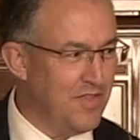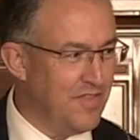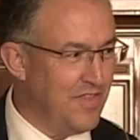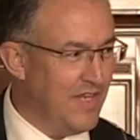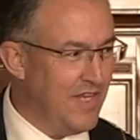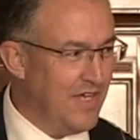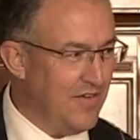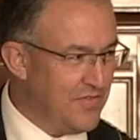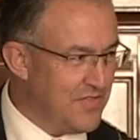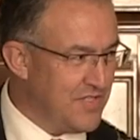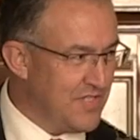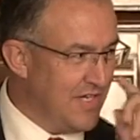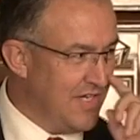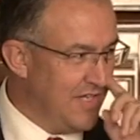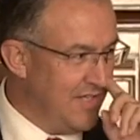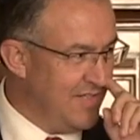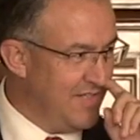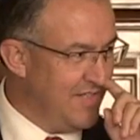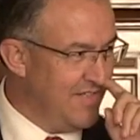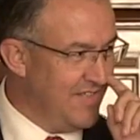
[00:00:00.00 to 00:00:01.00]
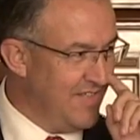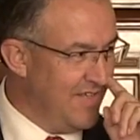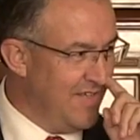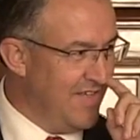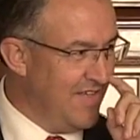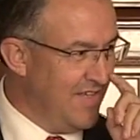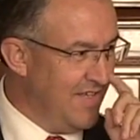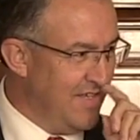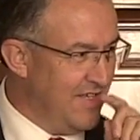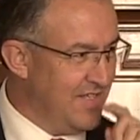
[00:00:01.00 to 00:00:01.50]
than the left side.
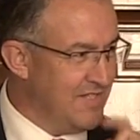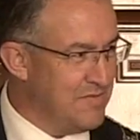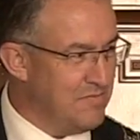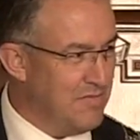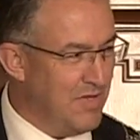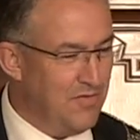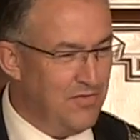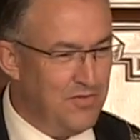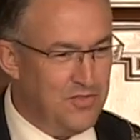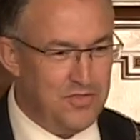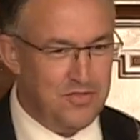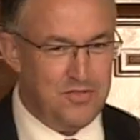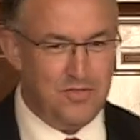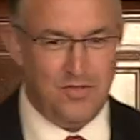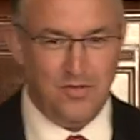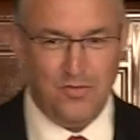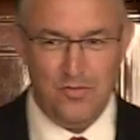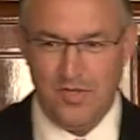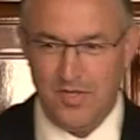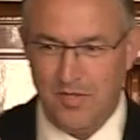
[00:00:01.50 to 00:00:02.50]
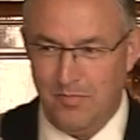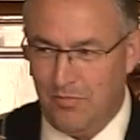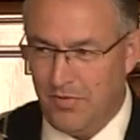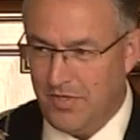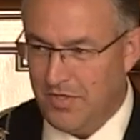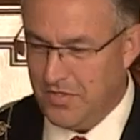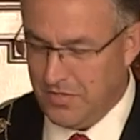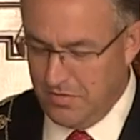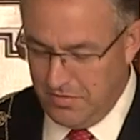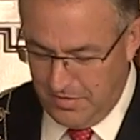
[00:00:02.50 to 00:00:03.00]
It's maybe to do with the
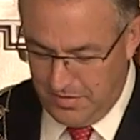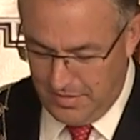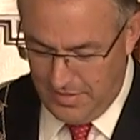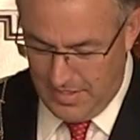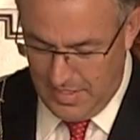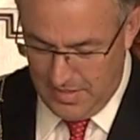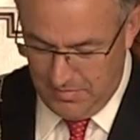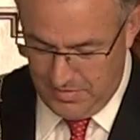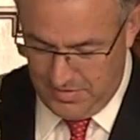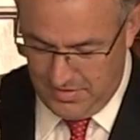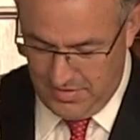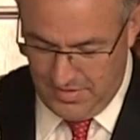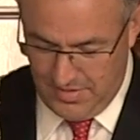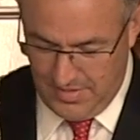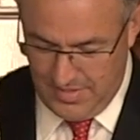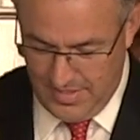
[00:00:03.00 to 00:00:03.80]
political climate in the